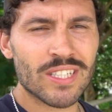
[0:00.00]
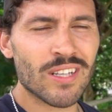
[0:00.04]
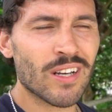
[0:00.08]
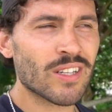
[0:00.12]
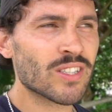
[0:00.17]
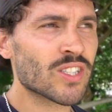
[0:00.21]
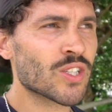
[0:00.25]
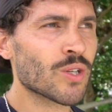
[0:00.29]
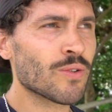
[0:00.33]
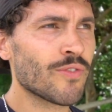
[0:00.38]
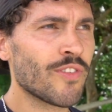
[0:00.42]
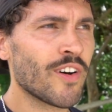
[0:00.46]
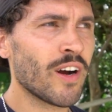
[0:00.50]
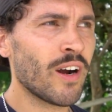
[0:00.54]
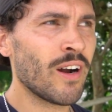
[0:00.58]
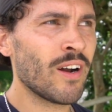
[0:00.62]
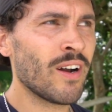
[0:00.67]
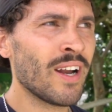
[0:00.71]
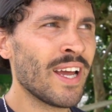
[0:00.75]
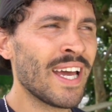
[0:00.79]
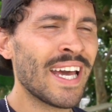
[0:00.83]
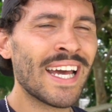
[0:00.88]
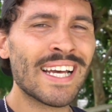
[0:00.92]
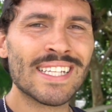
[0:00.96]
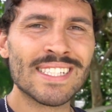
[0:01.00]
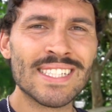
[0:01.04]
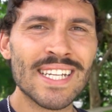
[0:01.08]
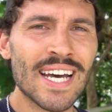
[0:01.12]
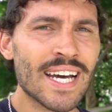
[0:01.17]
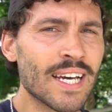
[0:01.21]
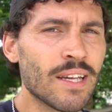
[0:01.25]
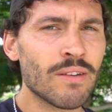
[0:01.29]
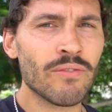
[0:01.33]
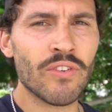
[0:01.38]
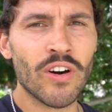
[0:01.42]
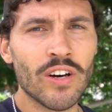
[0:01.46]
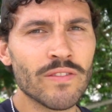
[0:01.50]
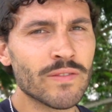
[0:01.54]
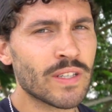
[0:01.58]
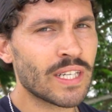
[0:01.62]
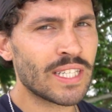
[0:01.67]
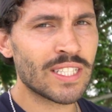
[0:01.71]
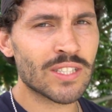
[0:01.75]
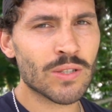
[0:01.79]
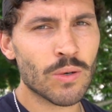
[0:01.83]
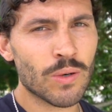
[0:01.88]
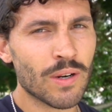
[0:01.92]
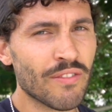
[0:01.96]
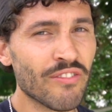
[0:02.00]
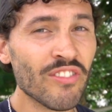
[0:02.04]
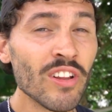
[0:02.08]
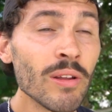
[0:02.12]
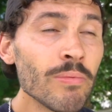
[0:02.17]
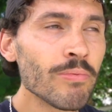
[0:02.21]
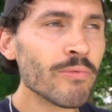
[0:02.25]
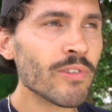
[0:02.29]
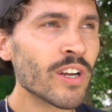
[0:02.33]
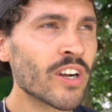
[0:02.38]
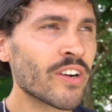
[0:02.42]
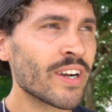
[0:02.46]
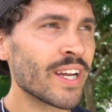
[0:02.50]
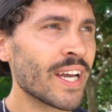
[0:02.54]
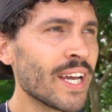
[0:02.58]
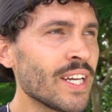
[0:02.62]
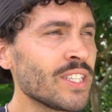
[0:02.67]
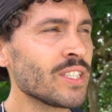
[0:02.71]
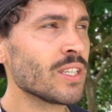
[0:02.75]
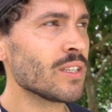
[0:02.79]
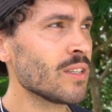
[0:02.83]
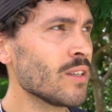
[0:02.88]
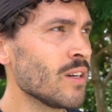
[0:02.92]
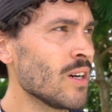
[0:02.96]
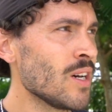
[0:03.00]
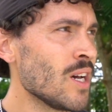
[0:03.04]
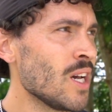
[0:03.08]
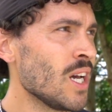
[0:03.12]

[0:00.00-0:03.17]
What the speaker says: done so far has not involved any sort of flip variation.